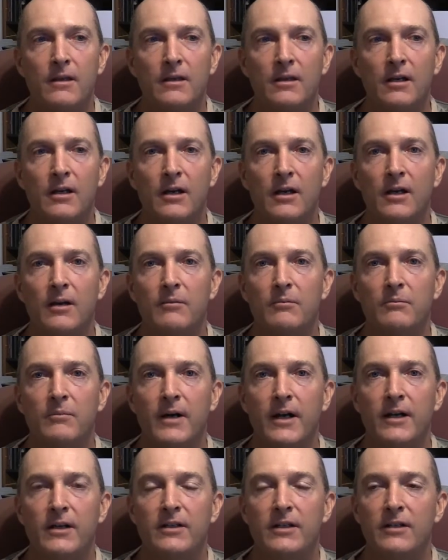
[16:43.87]
my
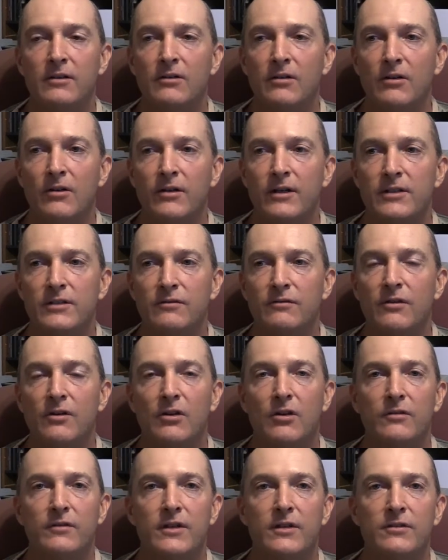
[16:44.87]
hunting log has
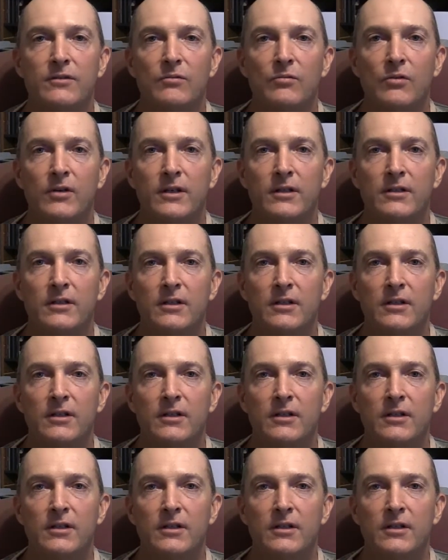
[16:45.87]
evolved into what